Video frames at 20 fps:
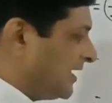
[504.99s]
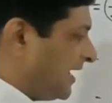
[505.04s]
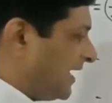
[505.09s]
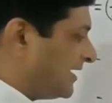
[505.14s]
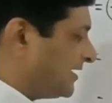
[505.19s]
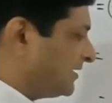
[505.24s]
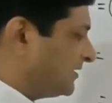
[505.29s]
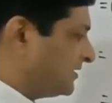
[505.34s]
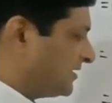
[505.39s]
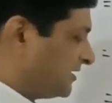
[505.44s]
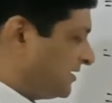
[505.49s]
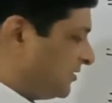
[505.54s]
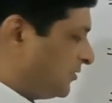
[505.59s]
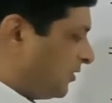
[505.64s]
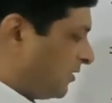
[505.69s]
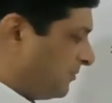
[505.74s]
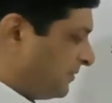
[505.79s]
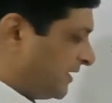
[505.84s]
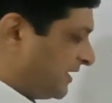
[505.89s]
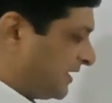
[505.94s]
and in the
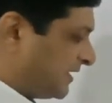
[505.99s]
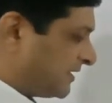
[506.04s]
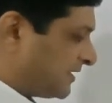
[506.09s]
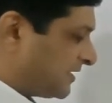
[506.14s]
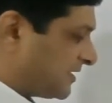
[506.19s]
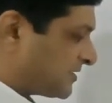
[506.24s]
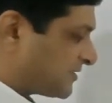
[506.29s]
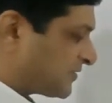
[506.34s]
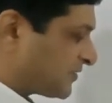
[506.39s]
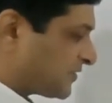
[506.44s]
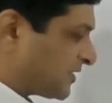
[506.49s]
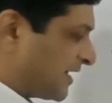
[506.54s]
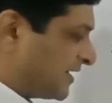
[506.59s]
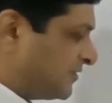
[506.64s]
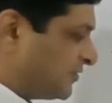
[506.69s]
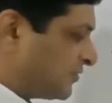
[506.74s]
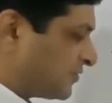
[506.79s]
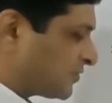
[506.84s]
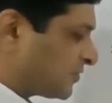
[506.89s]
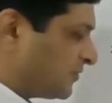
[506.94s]
denominator
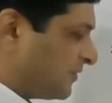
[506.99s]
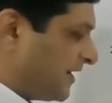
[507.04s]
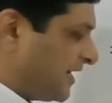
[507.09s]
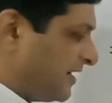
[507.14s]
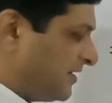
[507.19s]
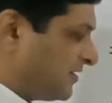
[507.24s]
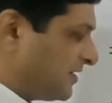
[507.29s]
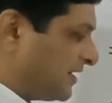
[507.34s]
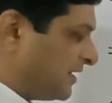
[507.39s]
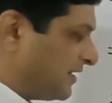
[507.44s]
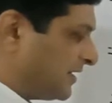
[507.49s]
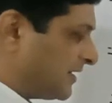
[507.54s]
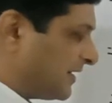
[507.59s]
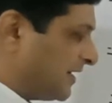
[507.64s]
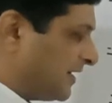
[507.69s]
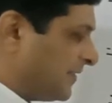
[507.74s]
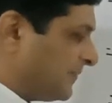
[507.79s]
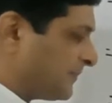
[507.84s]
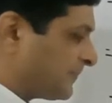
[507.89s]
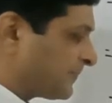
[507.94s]
sine square
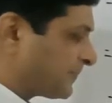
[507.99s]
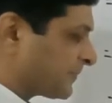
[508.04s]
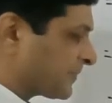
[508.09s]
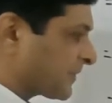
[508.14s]
theta